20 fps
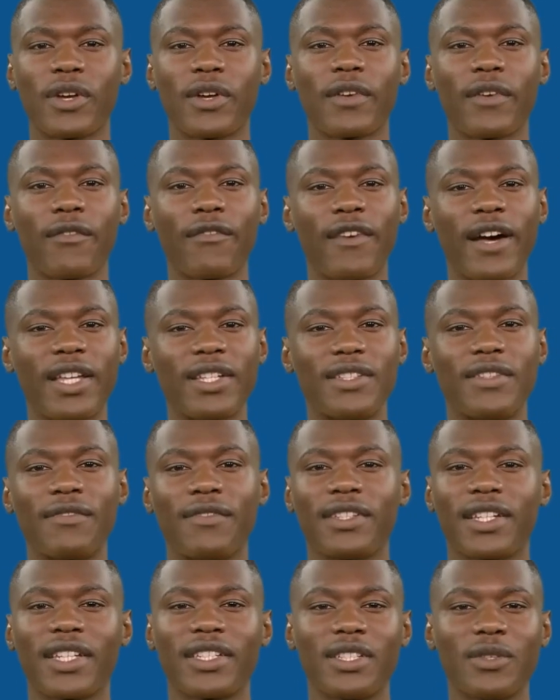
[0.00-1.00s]

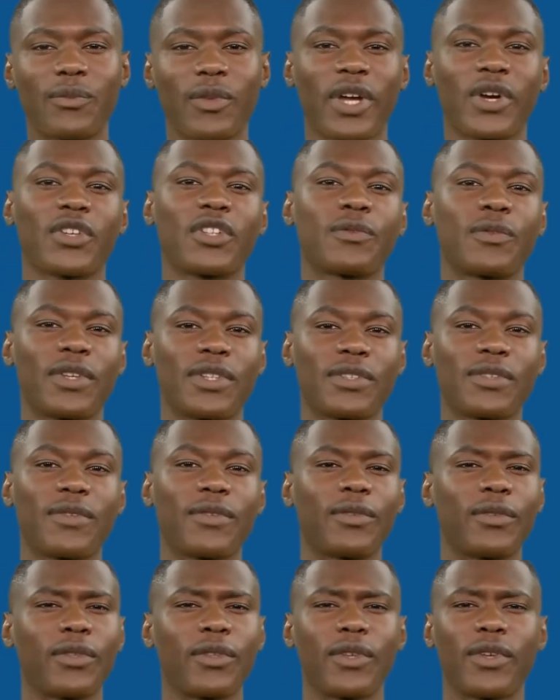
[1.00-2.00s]
Effective data management.
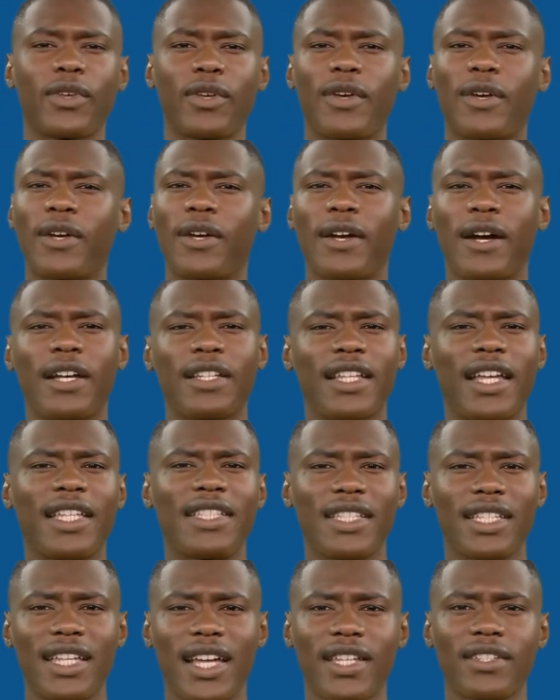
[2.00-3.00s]
A
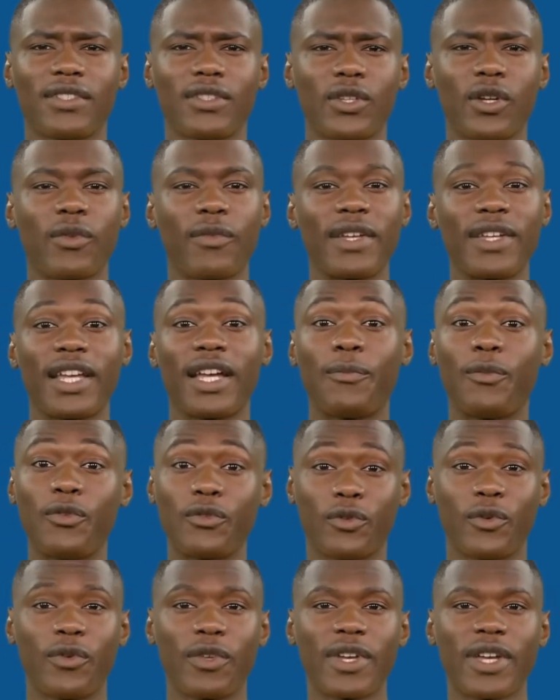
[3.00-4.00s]
data catalog
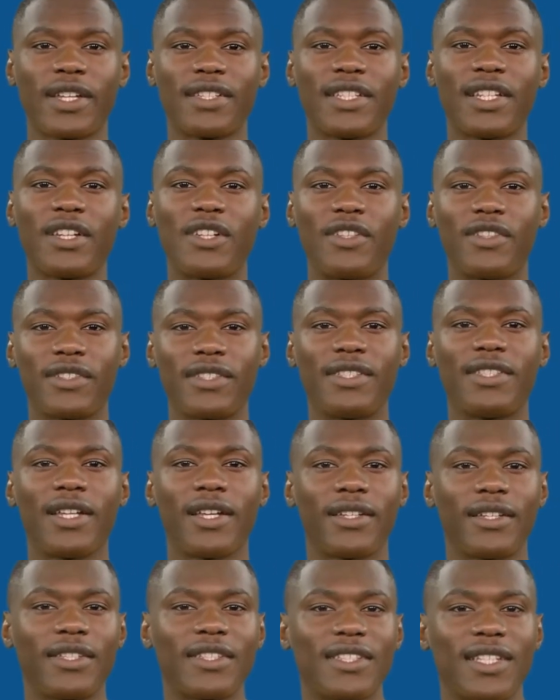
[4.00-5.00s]
enables organizations to
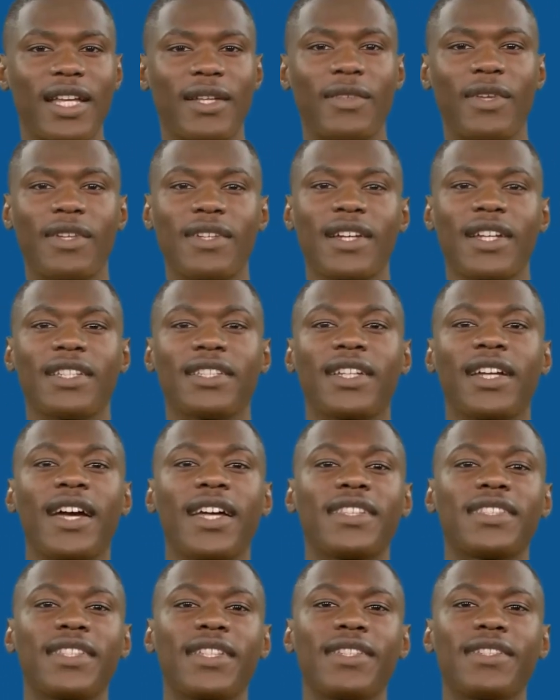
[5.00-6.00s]
understand their data
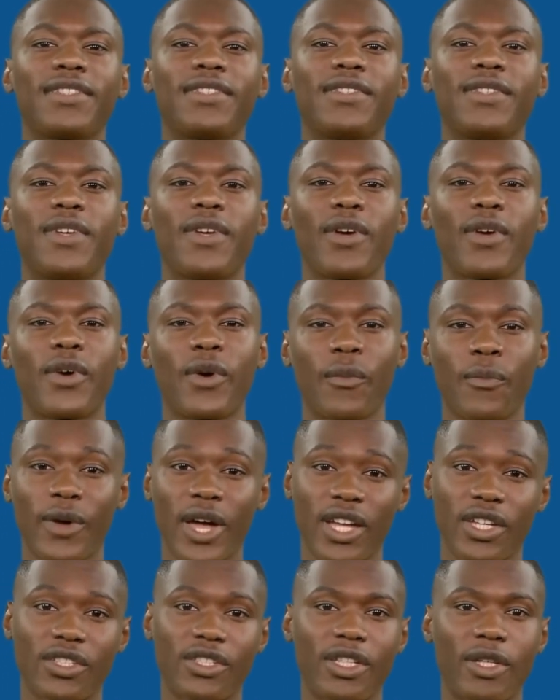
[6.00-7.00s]
assets,
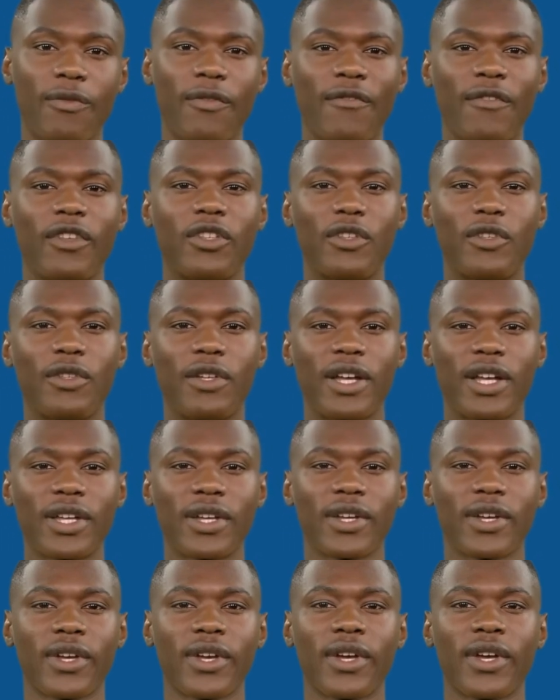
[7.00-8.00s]
manage them efficiently,
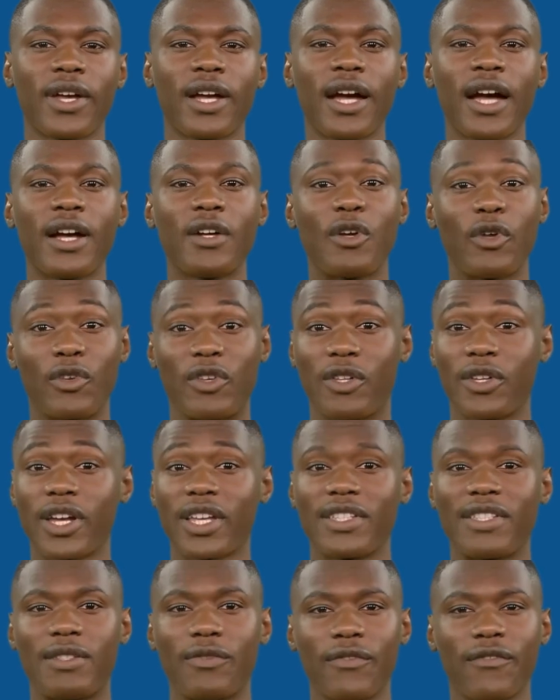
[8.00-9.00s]
and
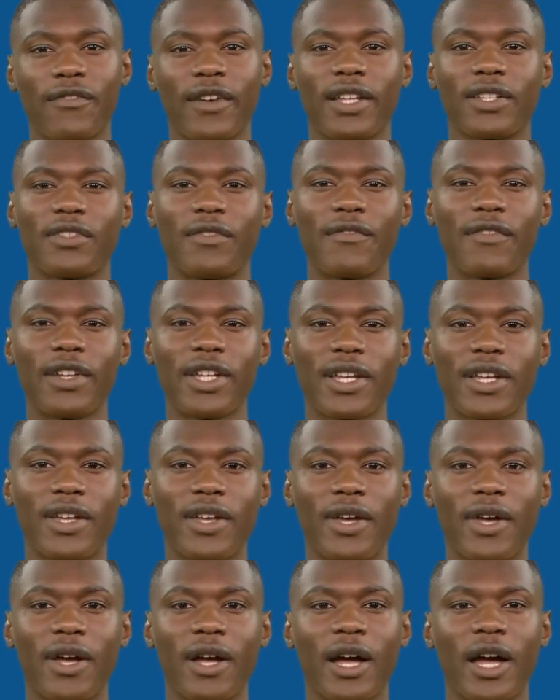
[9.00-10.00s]
utilize them effectively,
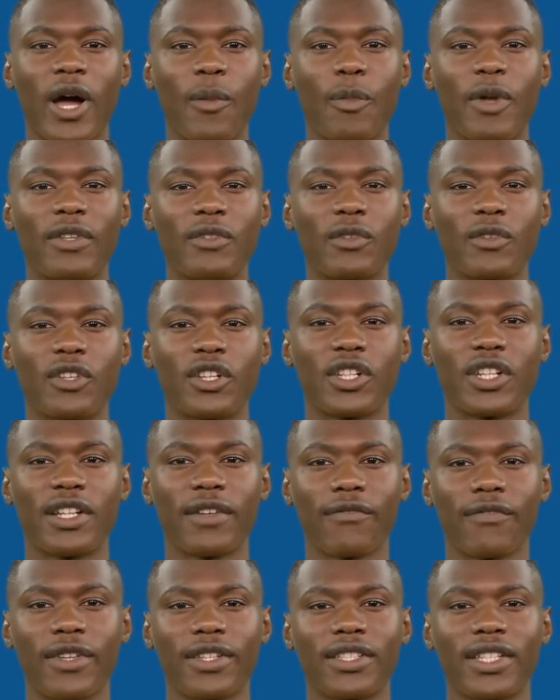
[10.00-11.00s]
helping to
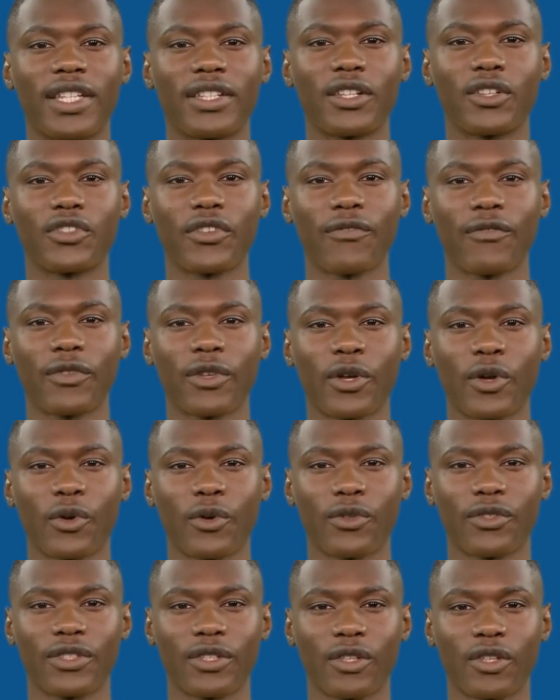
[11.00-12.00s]
achieve their data-driven
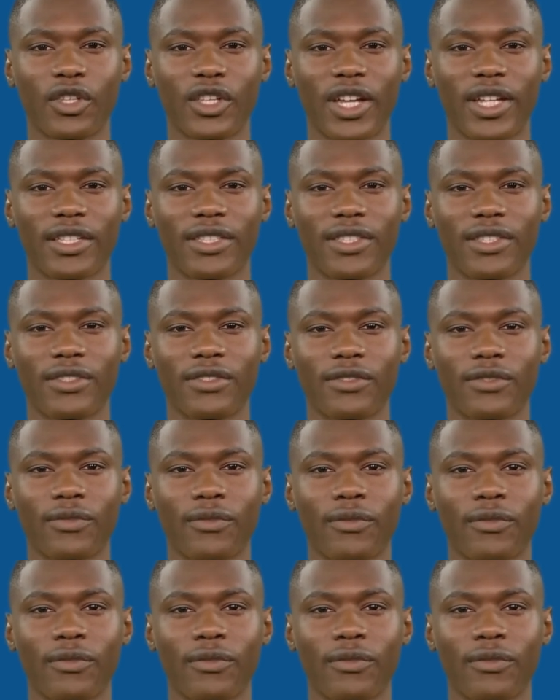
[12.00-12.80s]
goals and objectives.